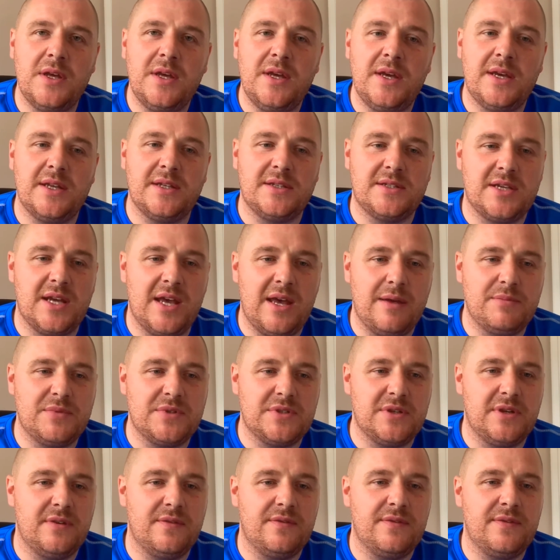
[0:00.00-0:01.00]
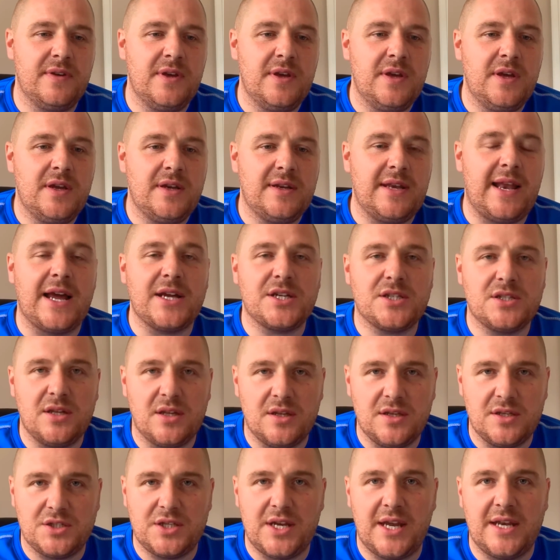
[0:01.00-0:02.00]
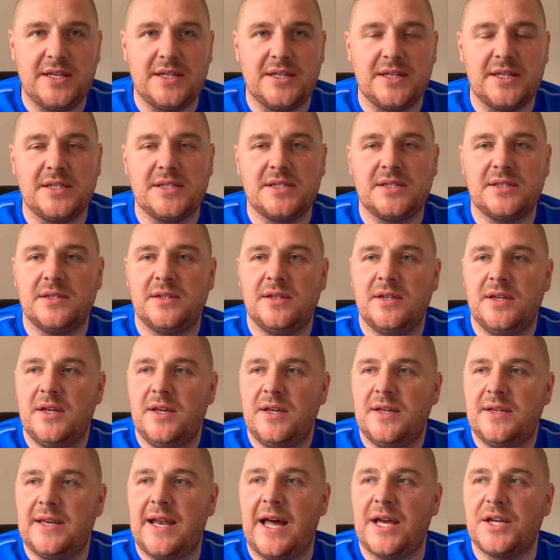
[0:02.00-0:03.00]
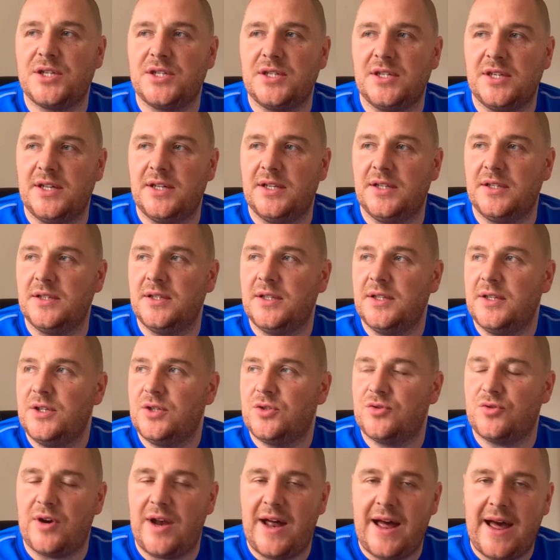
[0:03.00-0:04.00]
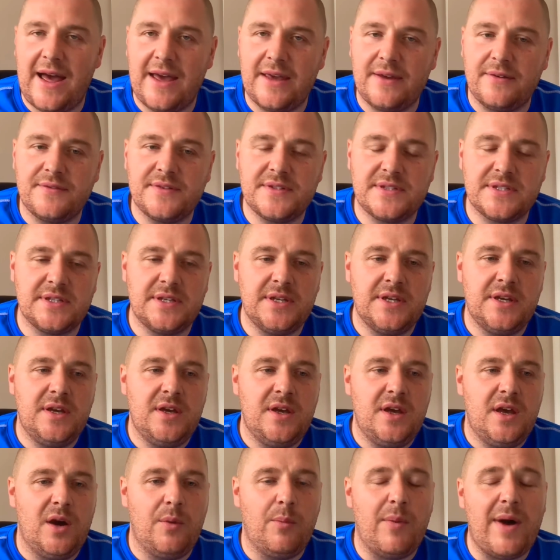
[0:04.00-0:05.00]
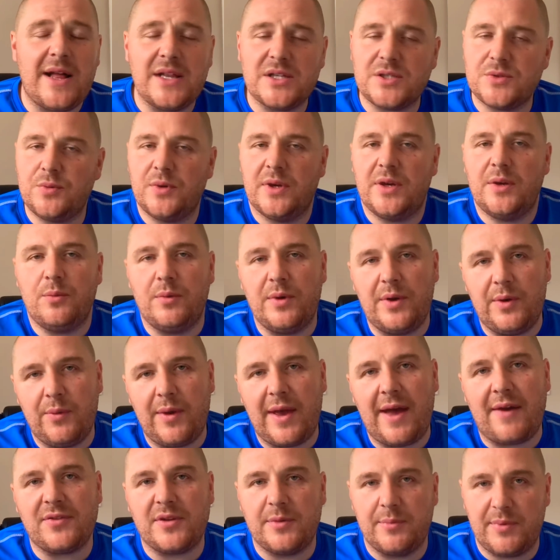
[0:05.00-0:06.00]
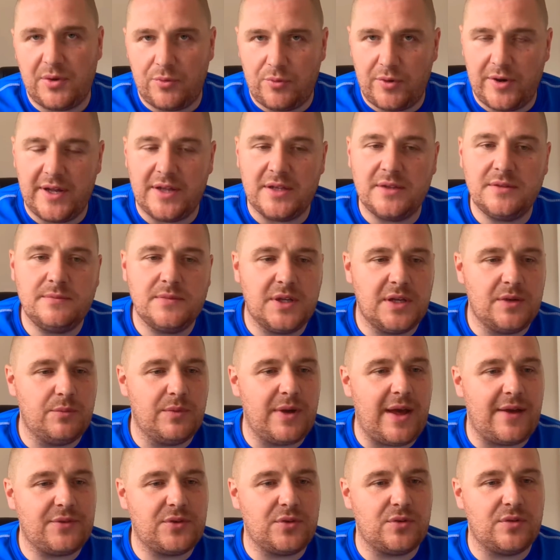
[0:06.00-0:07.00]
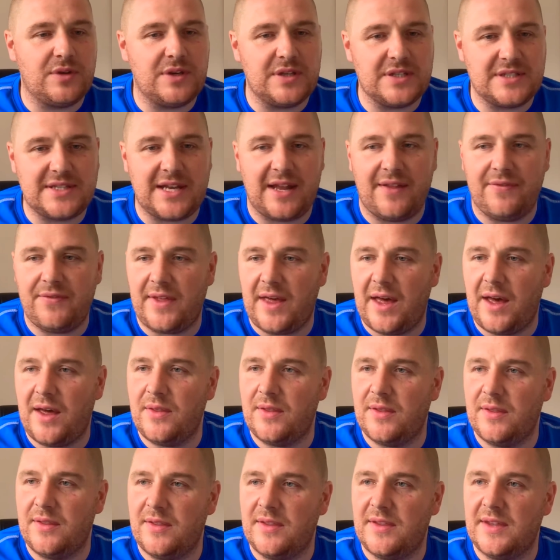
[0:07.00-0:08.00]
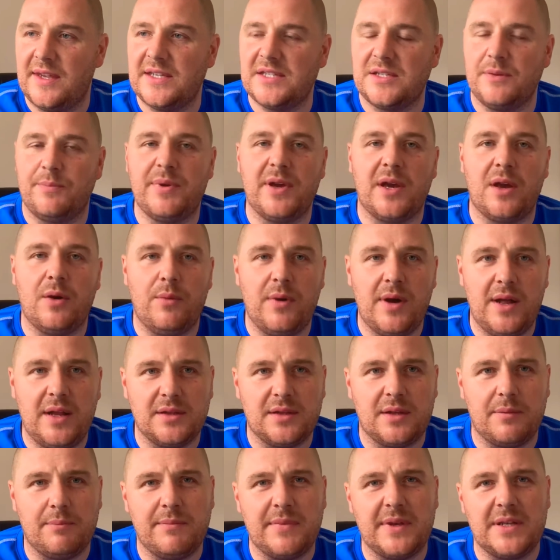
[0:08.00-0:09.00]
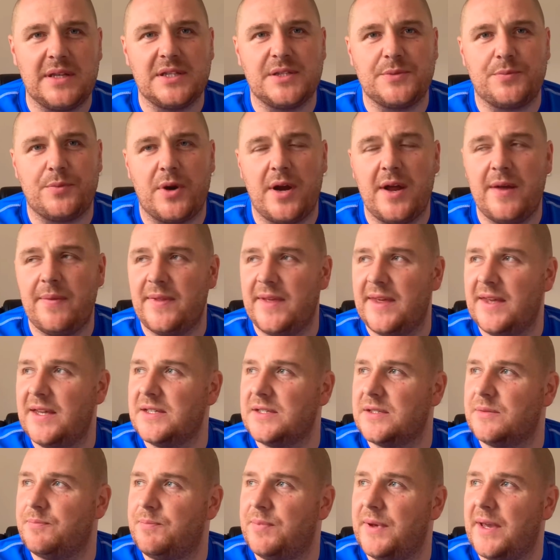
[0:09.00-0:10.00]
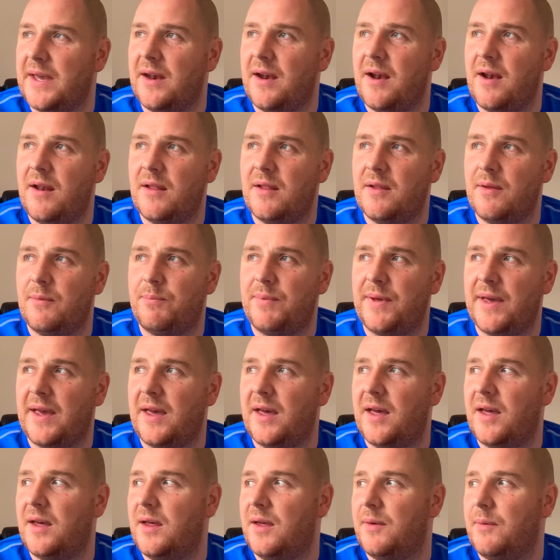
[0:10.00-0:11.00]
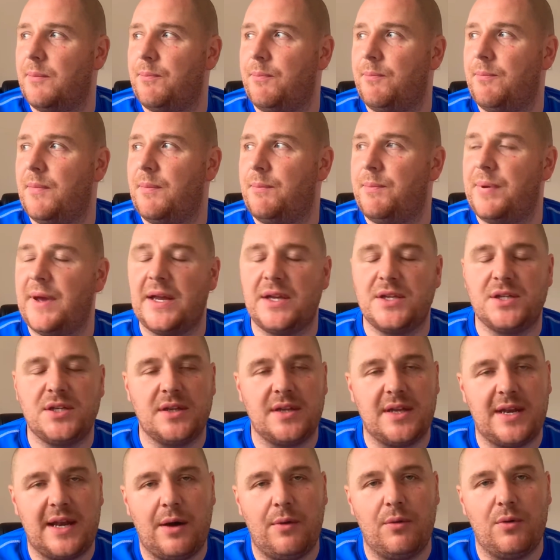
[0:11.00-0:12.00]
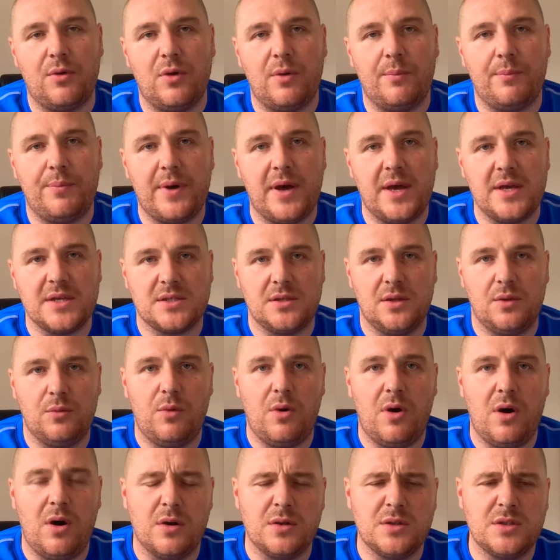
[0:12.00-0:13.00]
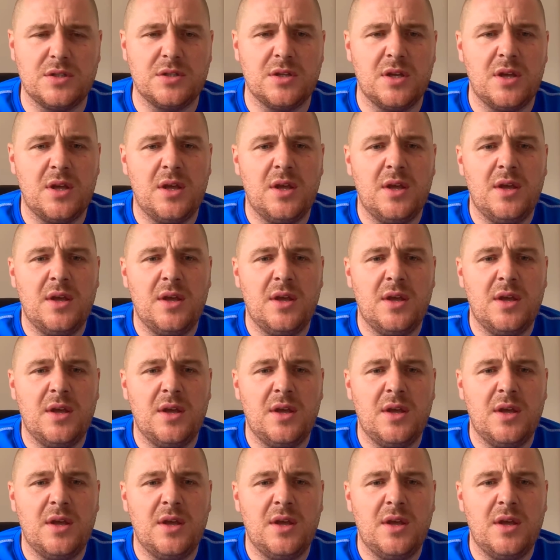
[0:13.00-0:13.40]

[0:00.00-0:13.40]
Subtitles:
in terms of national agendas, national drives. And whilst we have to be real and we have to understand that there is a bigger world than Middlesbrough and there is a bigger picture than our own personal wards,